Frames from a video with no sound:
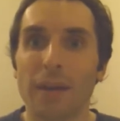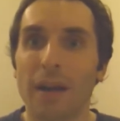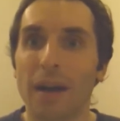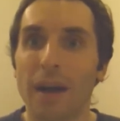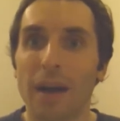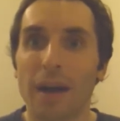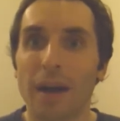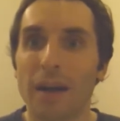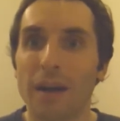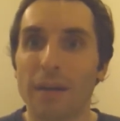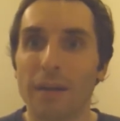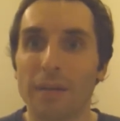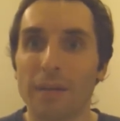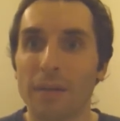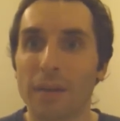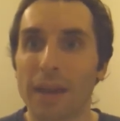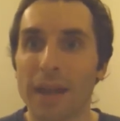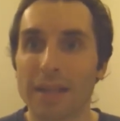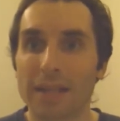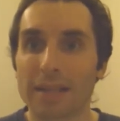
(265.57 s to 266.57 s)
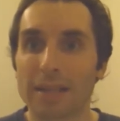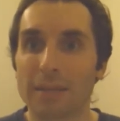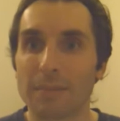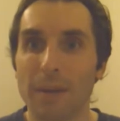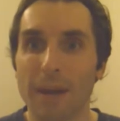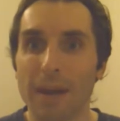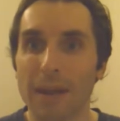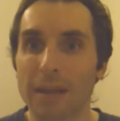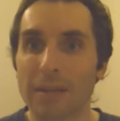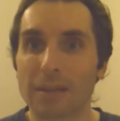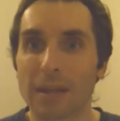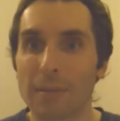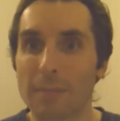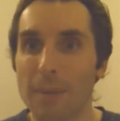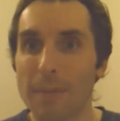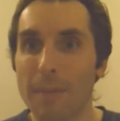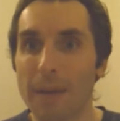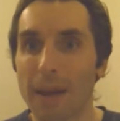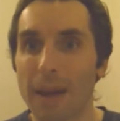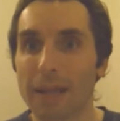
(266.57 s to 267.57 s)
it's going
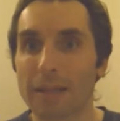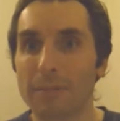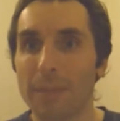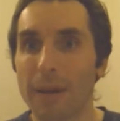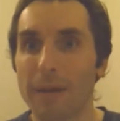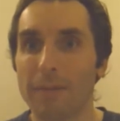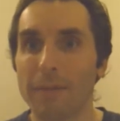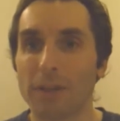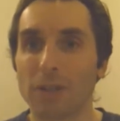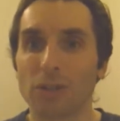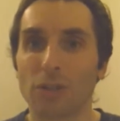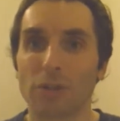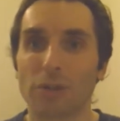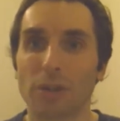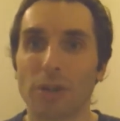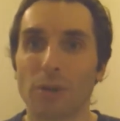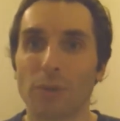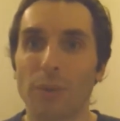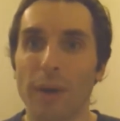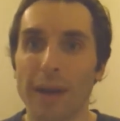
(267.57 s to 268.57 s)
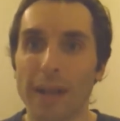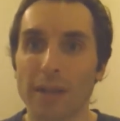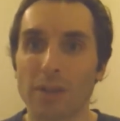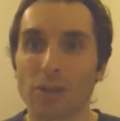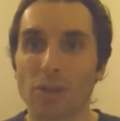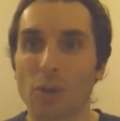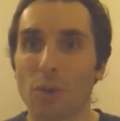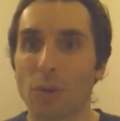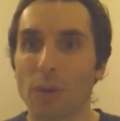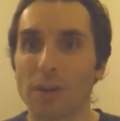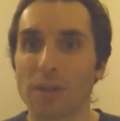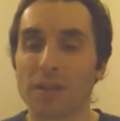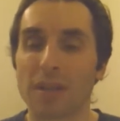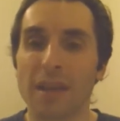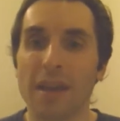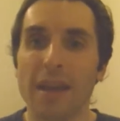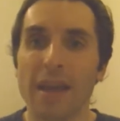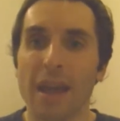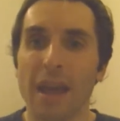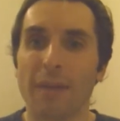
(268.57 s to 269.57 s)
to be less beneficial to your running scores.
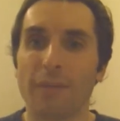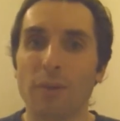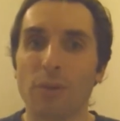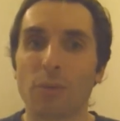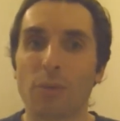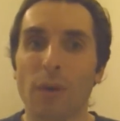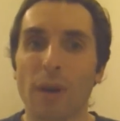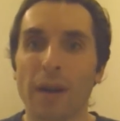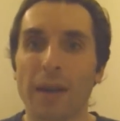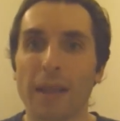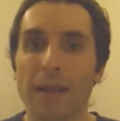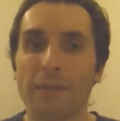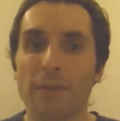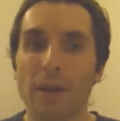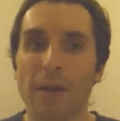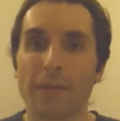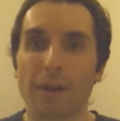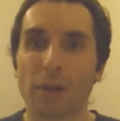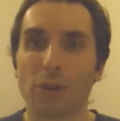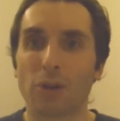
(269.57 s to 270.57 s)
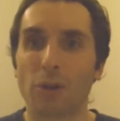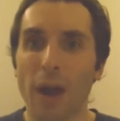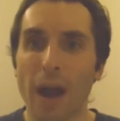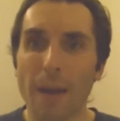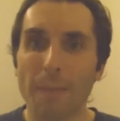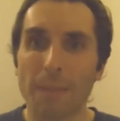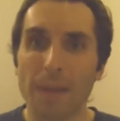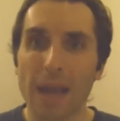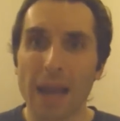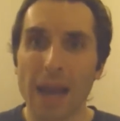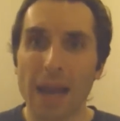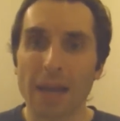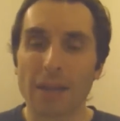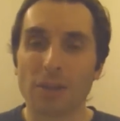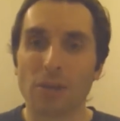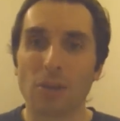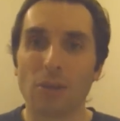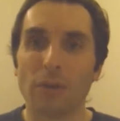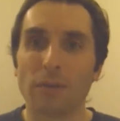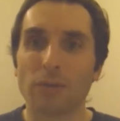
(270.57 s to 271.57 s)
If you have a crappy
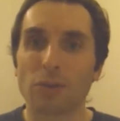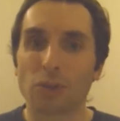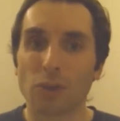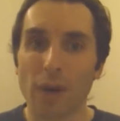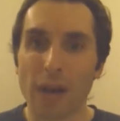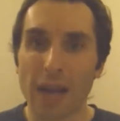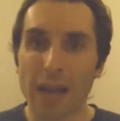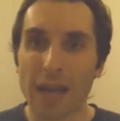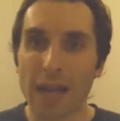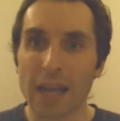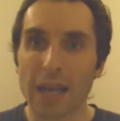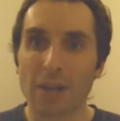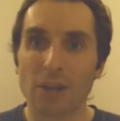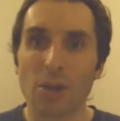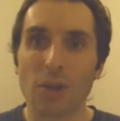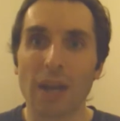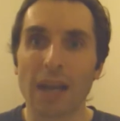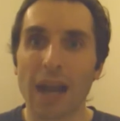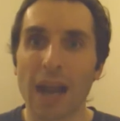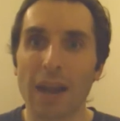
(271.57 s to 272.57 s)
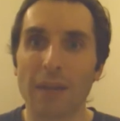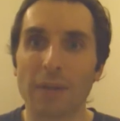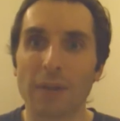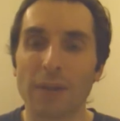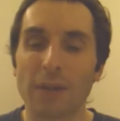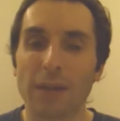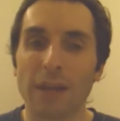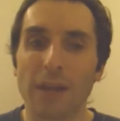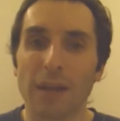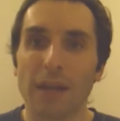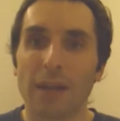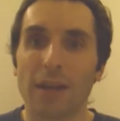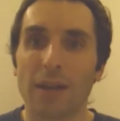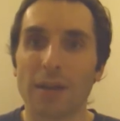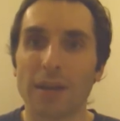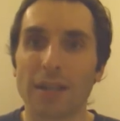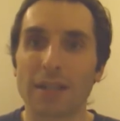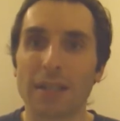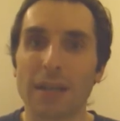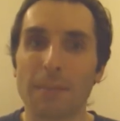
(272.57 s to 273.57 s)
attitude of training and you get on
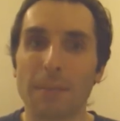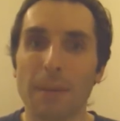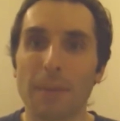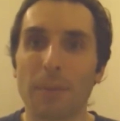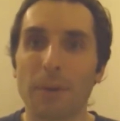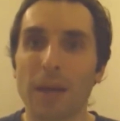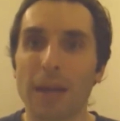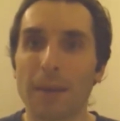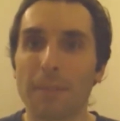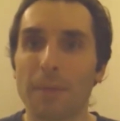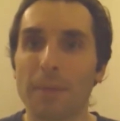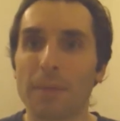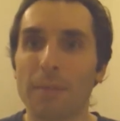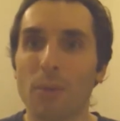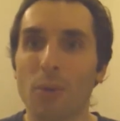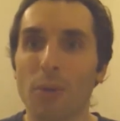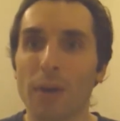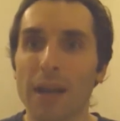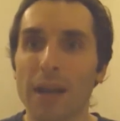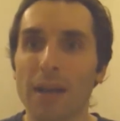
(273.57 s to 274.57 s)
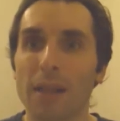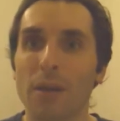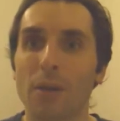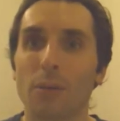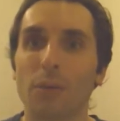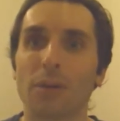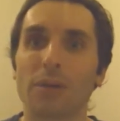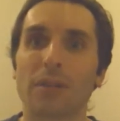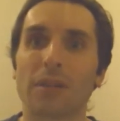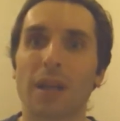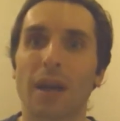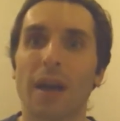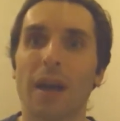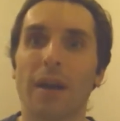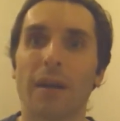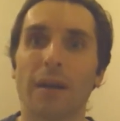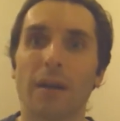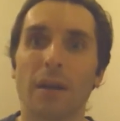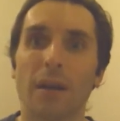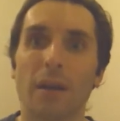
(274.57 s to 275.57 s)
you see people get up in the morning and they're real
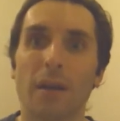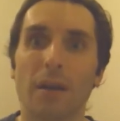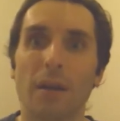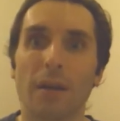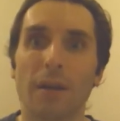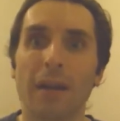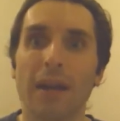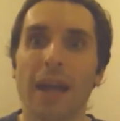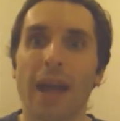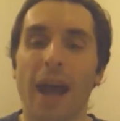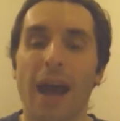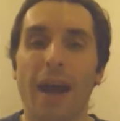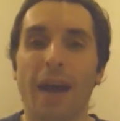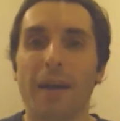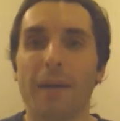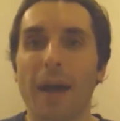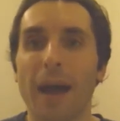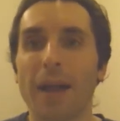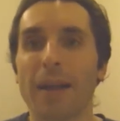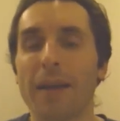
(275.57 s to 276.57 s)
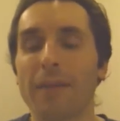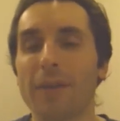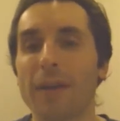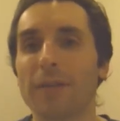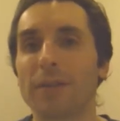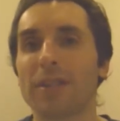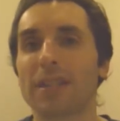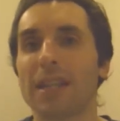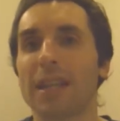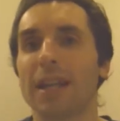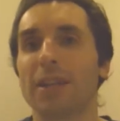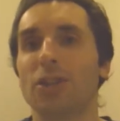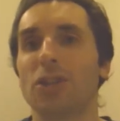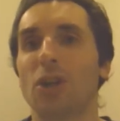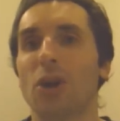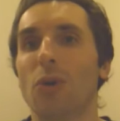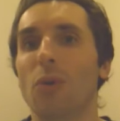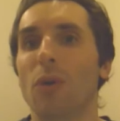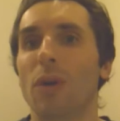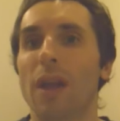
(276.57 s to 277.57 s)
tired and have you ever seen that
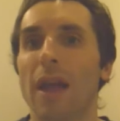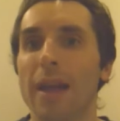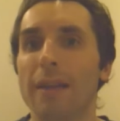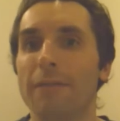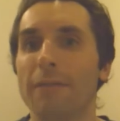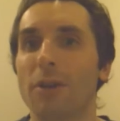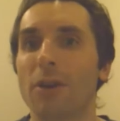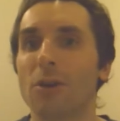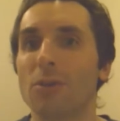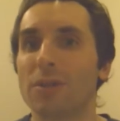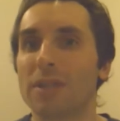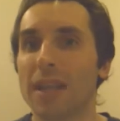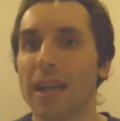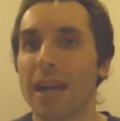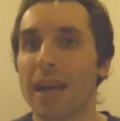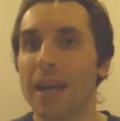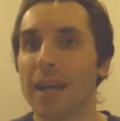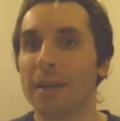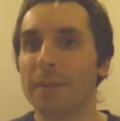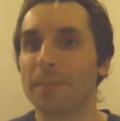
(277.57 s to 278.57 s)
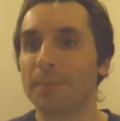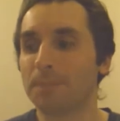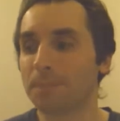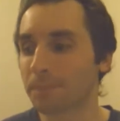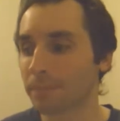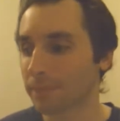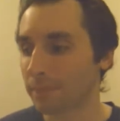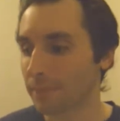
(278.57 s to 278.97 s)
show Life Goes On?